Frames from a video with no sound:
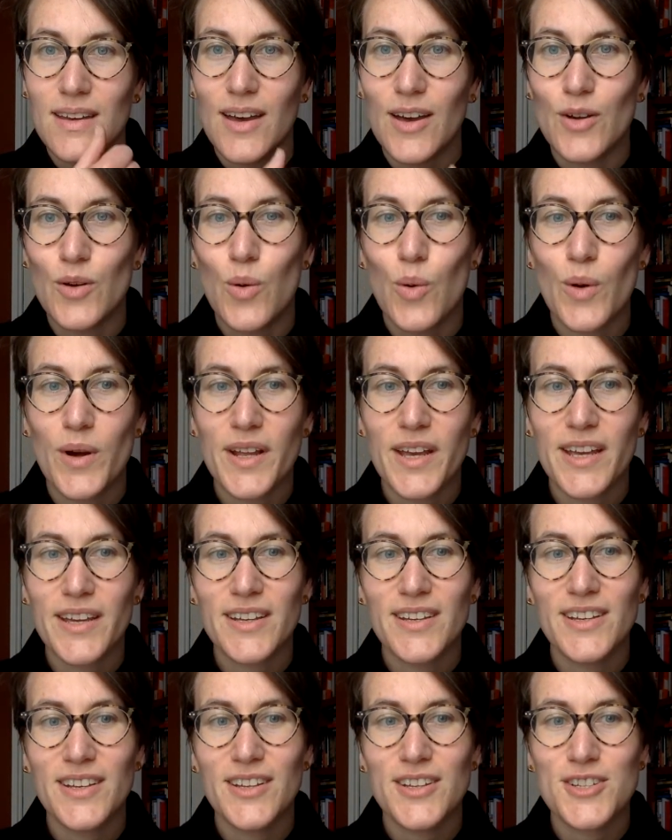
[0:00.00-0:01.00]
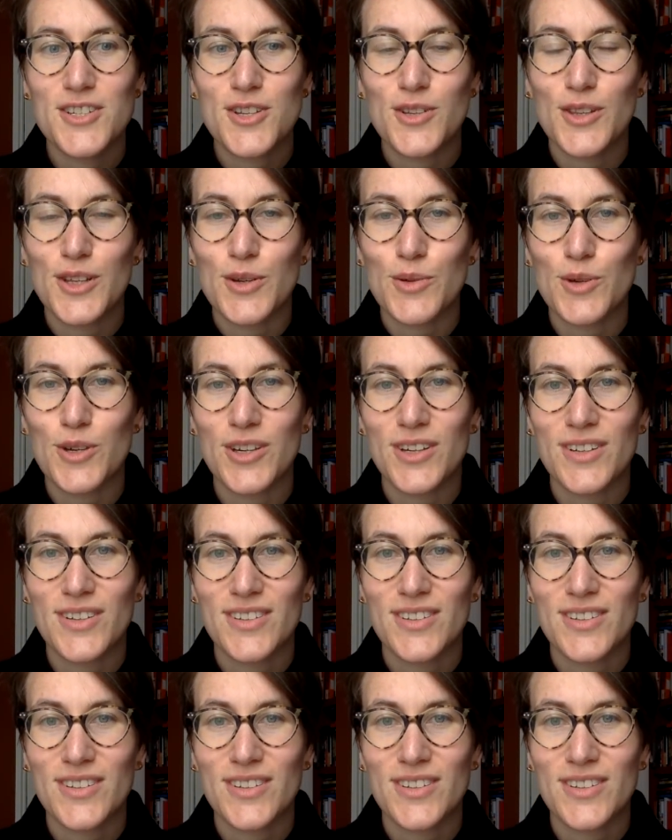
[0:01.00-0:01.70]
according to Luke.